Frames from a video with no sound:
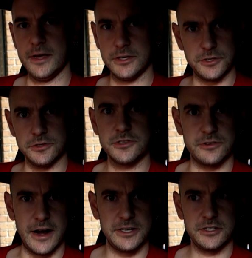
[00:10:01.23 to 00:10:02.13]
being too
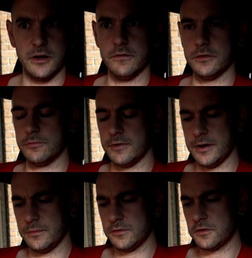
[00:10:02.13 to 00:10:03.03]
stretched over the
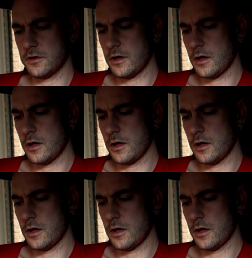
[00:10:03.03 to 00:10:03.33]
rims,